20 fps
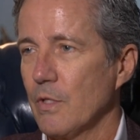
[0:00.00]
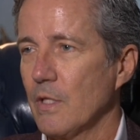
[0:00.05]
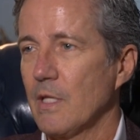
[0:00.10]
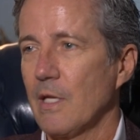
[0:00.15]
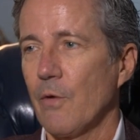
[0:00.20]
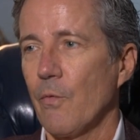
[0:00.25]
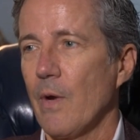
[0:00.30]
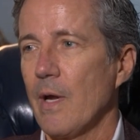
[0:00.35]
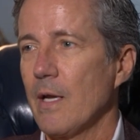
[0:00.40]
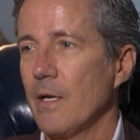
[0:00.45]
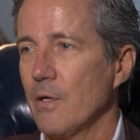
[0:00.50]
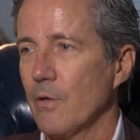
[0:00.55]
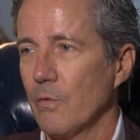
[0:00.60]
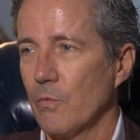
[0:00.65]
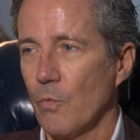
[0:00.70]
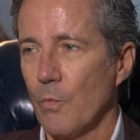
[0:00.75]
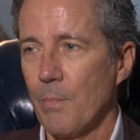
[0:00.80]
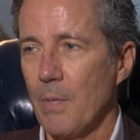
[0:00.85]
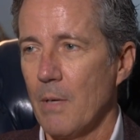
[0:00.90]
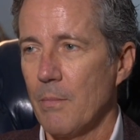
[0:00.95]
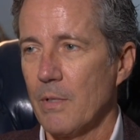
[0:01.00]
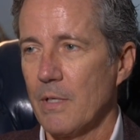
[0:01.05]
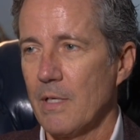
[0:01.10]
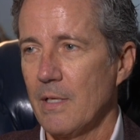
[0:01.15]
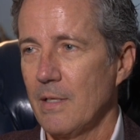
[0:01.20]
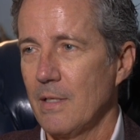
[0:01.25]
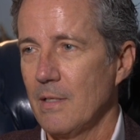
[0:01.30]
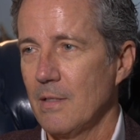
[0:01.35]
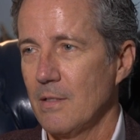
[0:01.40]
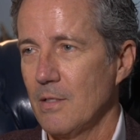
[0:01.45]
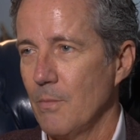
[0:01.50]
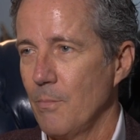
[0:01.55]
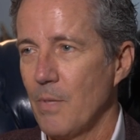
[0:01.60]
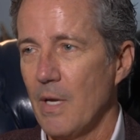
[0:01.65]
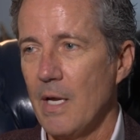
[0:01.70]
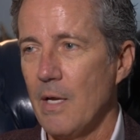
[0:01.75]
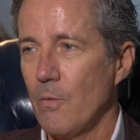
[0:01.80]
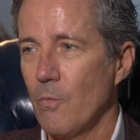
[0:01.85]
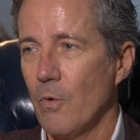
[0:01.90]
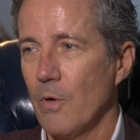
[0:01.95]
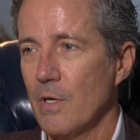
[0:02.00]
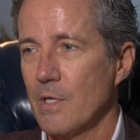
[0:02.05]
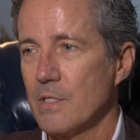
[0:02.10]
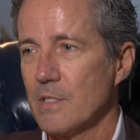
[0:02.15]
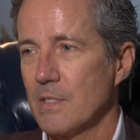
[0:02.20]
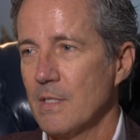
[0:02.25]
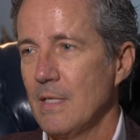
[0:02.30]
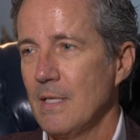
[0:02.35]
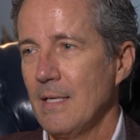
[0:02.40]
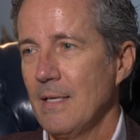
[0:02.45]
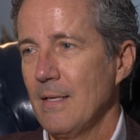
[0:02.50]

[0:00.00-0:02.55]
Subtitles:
that they ran during the Republican debate was,